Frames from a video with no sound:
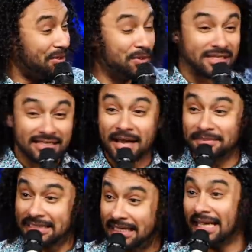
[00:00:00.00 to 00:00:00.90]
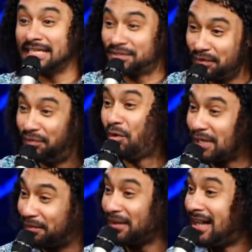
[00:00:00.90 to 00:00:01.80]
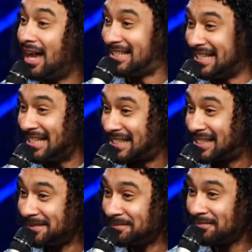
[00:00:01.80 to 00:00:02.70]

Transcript: who's adopted kids from four different continents.